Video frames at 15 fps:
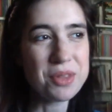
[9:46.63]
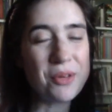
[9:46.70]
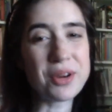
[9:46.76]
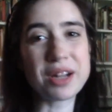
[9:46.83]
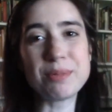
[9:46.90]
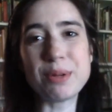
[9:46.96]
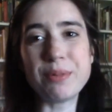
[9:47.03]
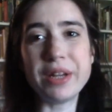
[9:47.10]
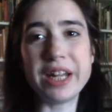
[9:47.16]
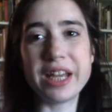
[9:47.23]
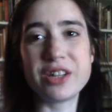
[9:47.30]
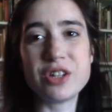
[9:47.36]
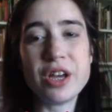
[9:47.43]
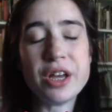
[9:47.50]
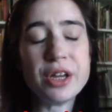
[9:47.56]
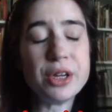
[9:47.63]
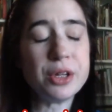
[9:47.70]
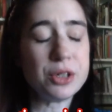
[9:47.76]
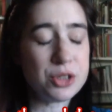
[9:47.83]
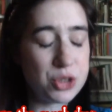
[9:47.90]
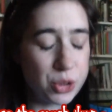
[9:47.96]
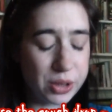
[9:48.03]
We're going to be reading
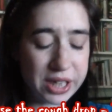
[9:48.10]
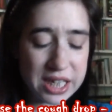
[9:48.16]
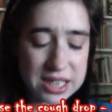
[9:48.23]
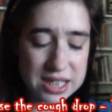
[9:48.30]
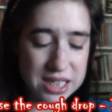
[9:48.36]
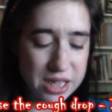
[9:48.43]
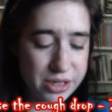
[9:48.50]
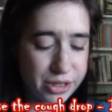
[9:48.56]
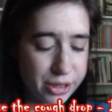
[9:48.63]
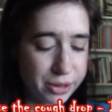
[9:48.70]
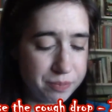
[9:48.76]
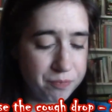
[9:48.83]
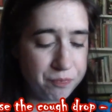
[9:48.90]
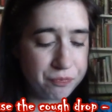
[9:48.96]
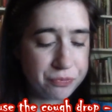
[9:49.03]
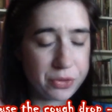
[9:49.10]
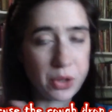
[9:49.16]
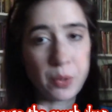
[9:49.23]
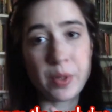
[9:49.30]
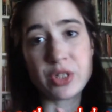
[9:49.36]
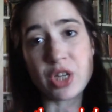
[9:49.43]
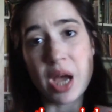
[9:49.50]
Julius Caesar,
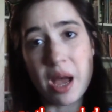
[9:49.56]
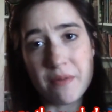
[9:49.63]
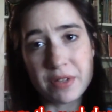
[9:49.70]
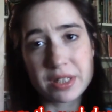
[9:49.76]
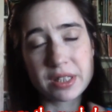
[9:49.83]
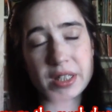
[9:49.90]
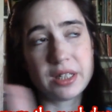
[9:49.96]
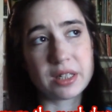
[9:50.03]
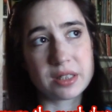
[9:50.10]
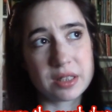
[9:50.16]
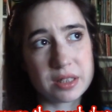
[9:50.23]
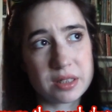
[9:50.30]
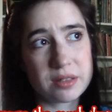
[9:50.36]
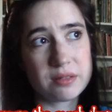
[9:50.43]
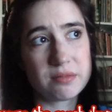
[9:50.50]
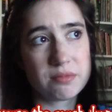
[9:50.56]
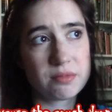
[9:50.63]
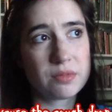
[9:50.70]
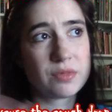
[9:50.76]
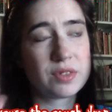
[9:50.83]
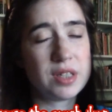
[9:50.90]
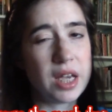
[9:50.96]
which obviously doesn't
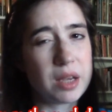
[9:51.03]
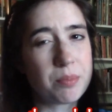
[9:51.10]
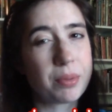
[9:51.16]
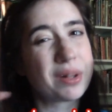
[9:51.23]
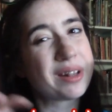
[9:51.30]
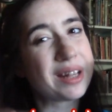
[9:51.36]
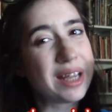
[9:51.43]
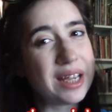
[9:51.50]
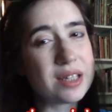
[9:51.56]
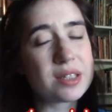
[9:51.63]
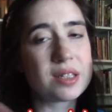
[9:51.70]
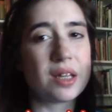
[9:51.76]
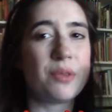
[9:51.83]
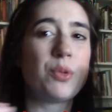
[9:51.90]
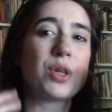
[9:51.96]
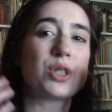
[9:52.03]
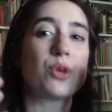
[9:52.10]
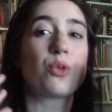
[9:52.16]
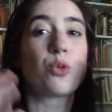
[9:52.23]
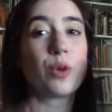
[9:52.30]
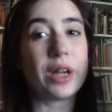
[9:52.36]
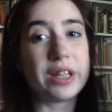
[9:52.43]
take place. It wasn't
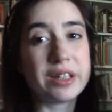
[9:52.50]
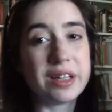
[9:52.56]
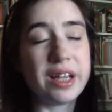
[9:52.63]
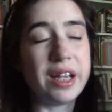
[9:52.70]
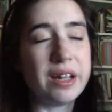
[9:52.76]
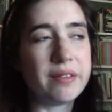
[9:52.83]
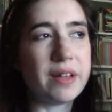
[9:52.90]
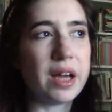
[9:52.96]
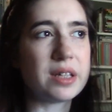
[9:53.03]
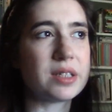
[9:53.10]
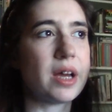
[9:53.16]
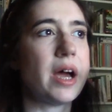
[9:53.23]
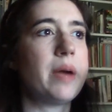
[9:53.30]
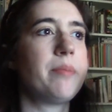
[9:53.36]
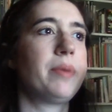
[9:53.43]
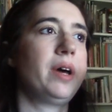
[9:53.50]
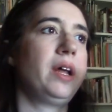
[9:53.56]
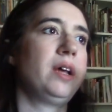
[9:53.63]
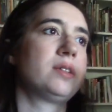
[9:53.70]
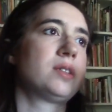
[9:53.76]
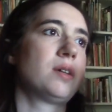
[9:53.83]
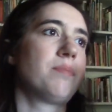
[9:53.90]
written in that time, but
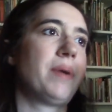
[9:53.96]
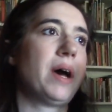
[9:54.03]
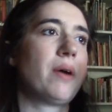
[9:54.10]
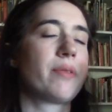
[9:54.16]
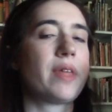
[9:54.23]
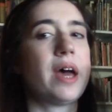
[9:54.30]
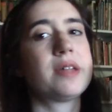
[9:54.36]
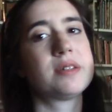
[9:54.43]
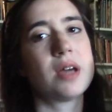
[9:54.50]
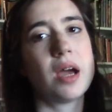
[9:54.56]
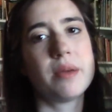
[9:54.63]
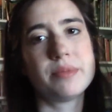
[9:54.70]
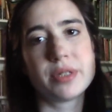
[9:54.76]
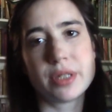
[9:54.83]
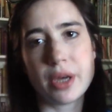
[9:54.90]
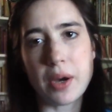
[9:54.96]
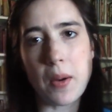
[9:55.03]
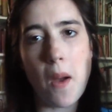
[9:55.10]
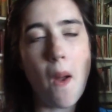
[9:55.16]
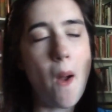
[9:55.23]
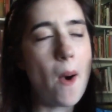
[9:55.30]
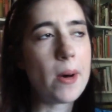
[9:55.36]
it's about that time,
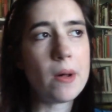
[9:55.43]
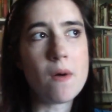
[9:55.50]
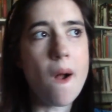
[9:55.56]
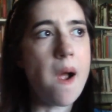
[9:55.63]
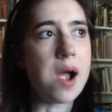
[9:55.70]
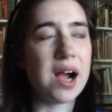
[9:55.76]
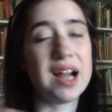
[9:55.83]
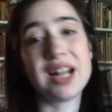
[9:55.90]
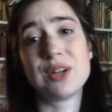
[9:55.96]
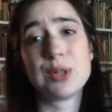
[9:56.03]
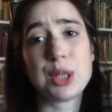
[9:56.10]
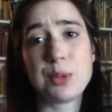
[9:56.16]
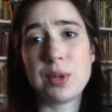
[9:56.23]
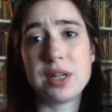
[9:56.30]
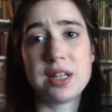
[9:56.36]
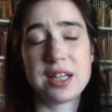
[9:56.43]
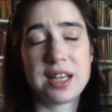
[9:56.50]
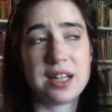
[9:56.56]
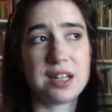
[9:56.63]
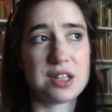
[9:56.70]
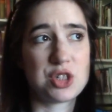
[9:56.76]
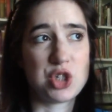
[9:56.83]
so... and I really wanted to
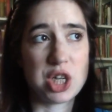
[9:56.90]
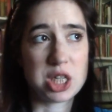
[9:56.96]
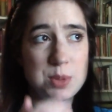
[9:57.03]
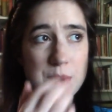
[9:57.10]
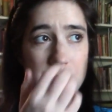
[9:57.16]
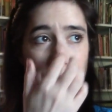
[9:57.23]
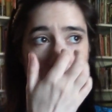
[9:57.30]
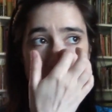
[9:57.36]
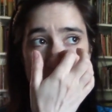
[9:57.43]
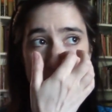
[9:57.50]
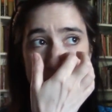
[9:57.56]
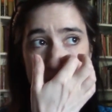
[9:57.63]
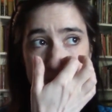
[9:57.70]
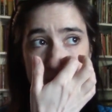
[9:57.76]
get in a Shakespeare play.